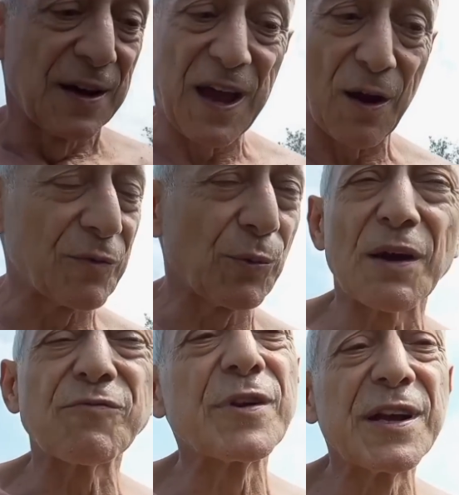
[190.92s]

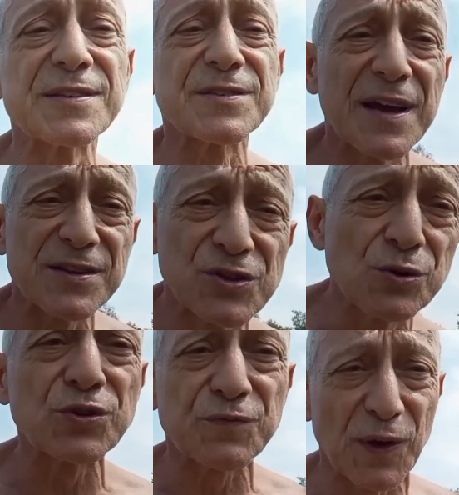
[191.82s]
whatever it is, it's
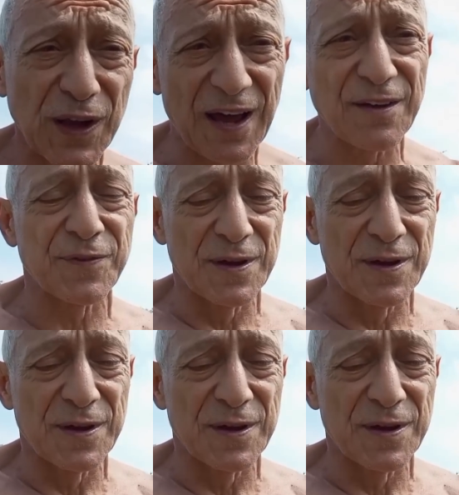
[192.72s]
used for life,